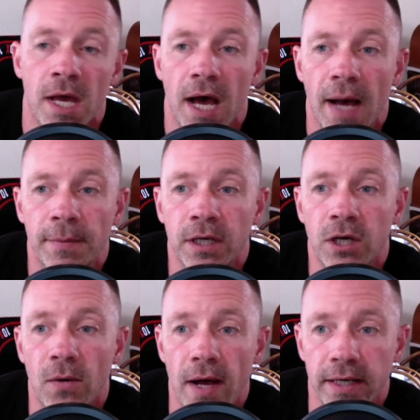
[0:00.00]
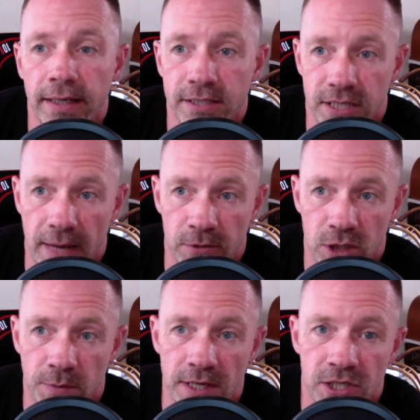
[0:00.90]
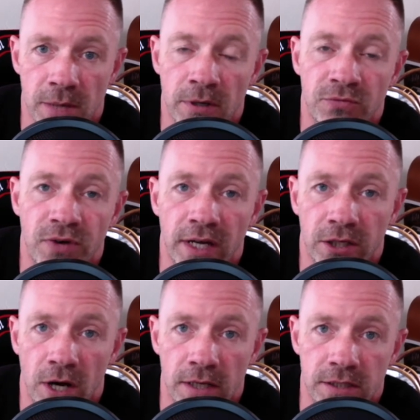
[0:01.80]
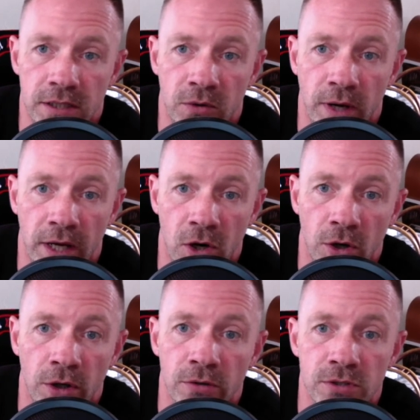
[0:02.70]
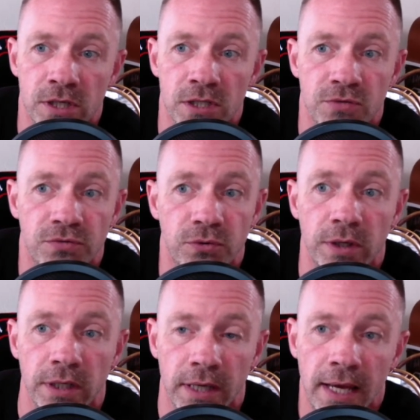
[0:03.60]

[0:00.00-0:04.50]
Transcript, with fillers: I'm going to go out into cyberspace and I'm going to find content of Grant Cardone's that is free.